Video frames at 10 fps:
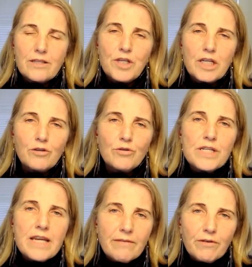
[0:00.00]
that it could
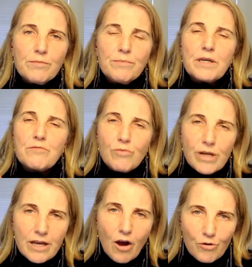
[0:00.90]
never be
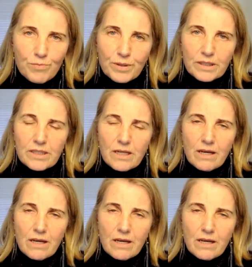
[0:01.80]
reopened